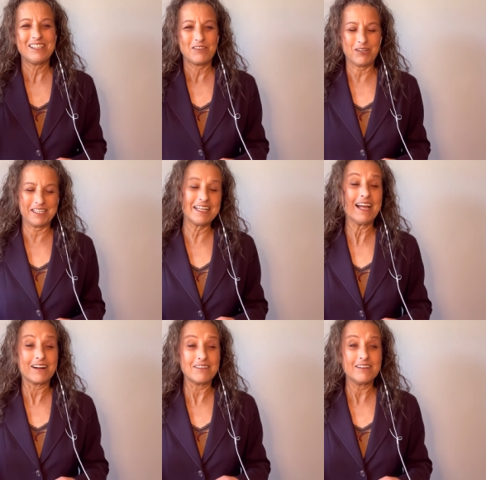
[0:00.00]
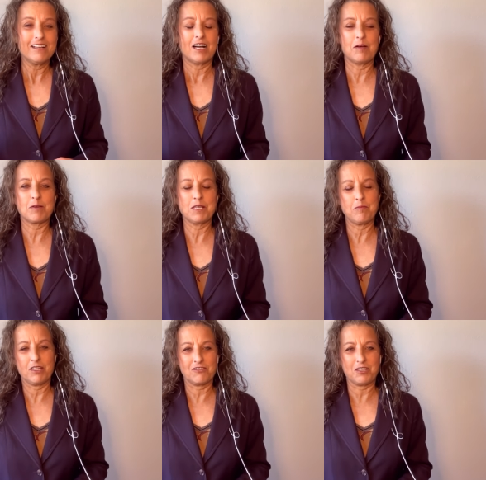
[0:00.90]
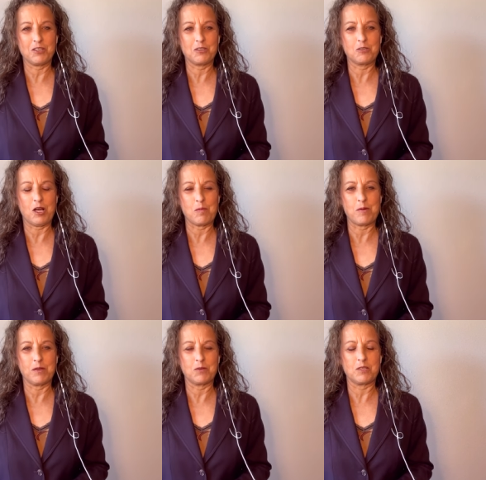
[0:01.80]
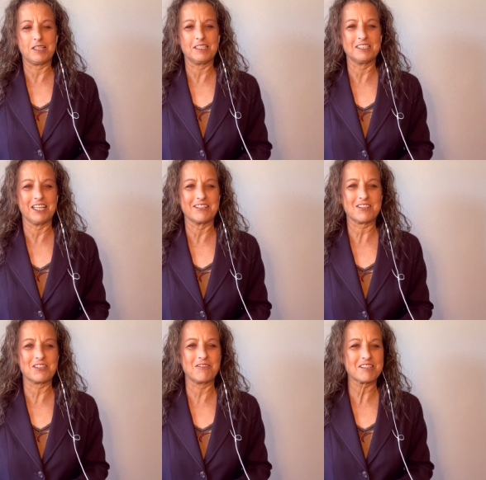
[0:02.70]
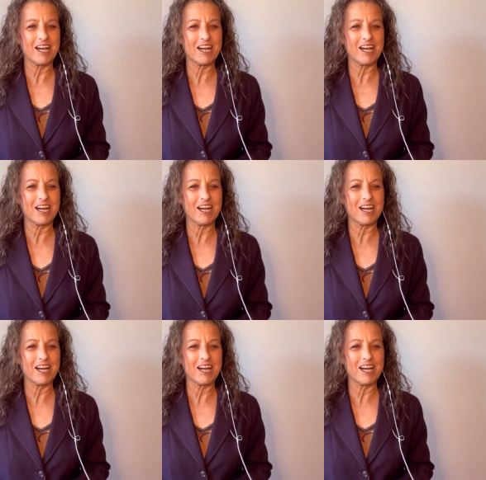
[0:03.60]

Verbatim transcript: right now, I'm going to make a video about the latest U.S.